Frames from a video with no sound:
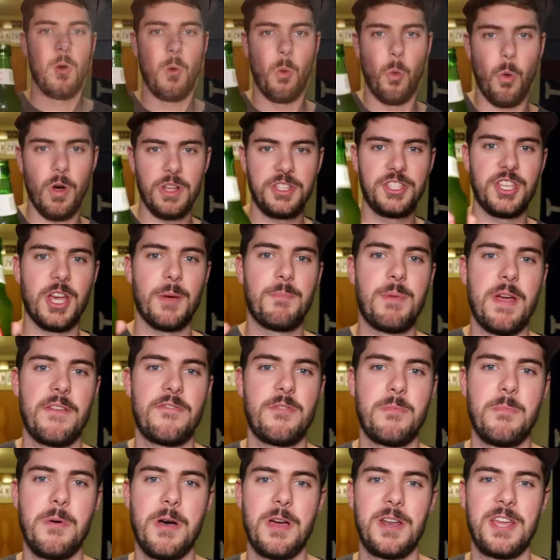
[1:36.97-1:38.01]
What's up,
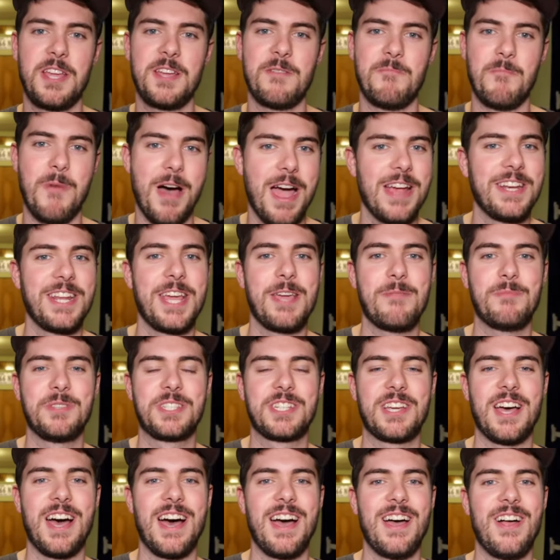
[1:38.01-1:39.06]
everybody? My name
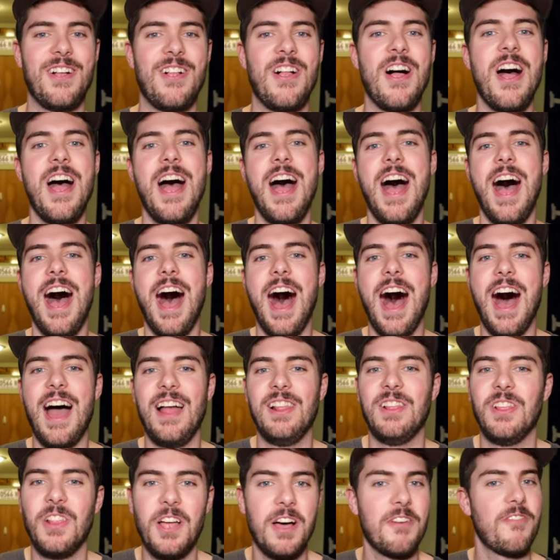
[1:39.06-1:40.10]
is Kyle. I
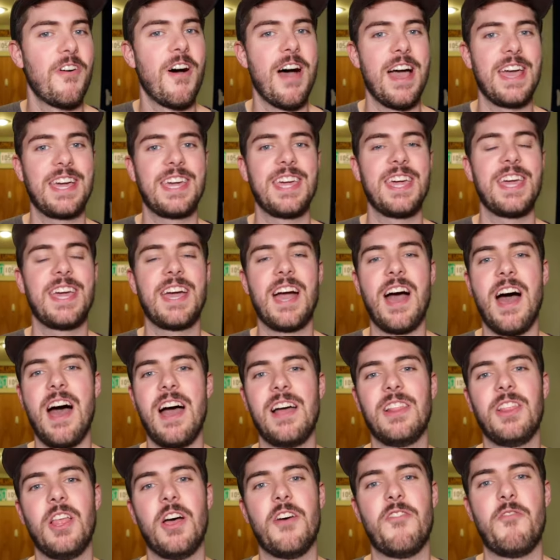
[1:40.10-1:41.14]
love hiking.
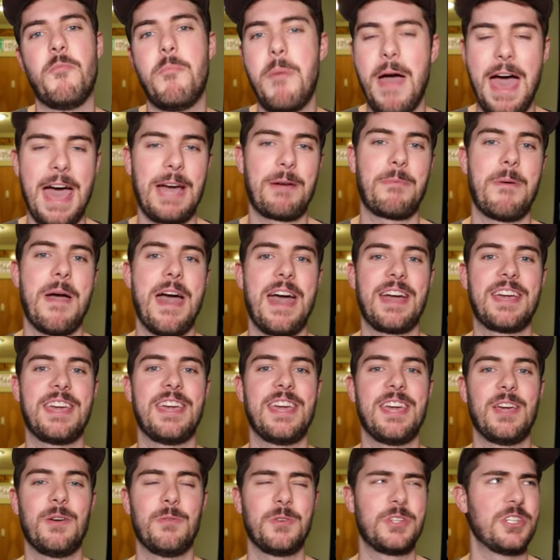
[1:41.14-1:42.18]
I love
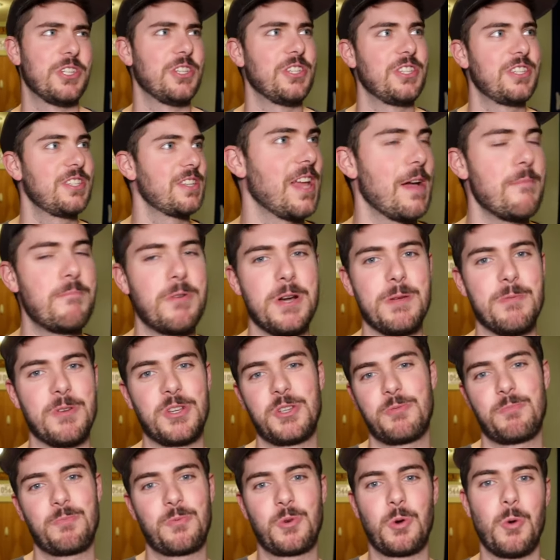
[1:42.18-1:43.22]
backpacking, which is, I'm pretty
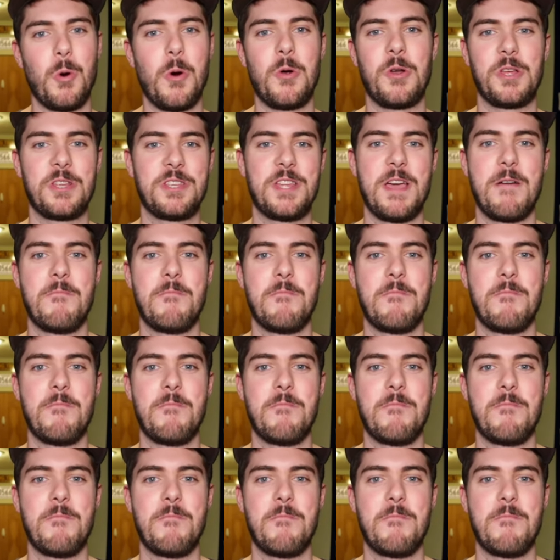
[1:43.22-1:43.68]
much quoting